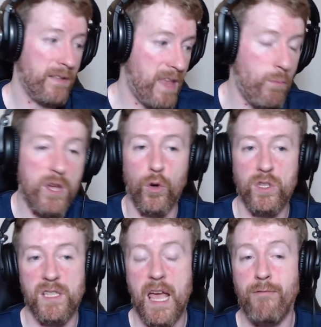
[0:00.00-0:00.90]
Then we go
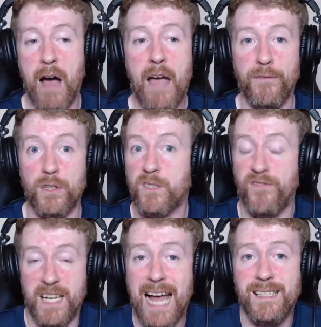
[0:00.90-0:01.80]
to their rivals,
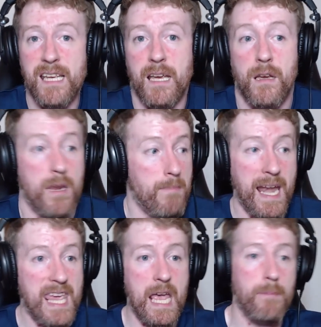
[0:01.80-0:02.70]
Fnatic, in
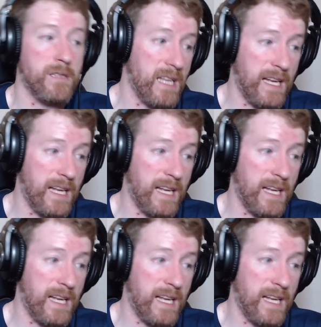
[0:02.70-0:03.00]
many games,